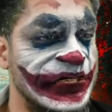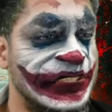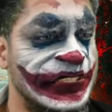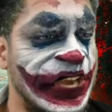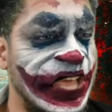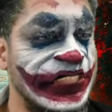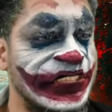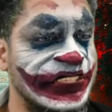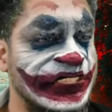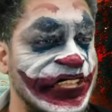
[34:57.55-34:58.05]

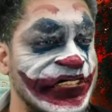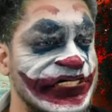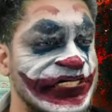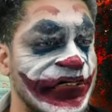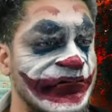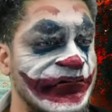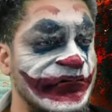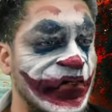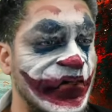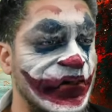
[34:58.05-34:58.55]
rather than
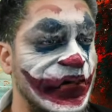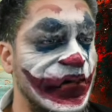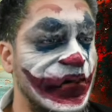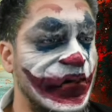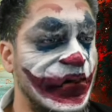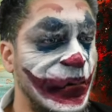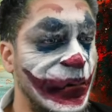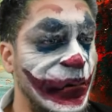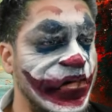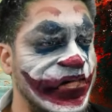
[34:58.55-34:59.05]
someone
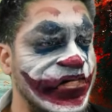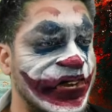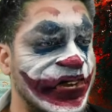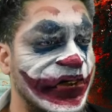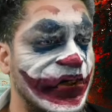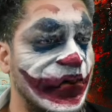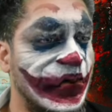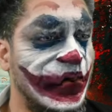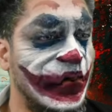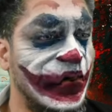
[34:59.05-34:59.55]
with
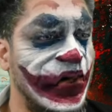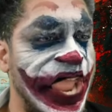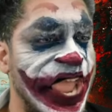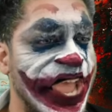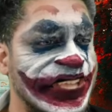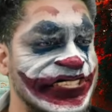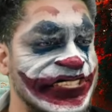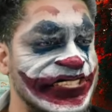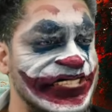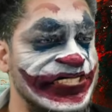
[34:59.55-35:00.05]
her own
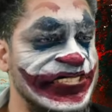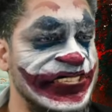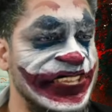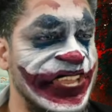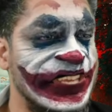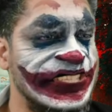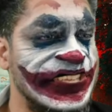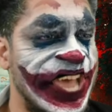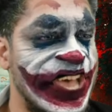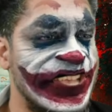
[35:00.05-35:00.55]
agency
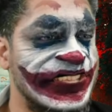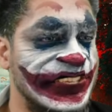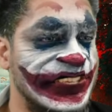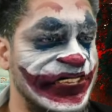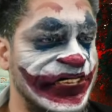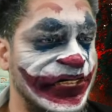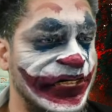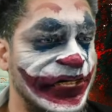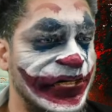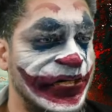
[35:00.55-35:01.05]
and
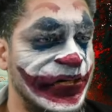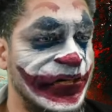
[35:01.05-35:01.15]
destiny.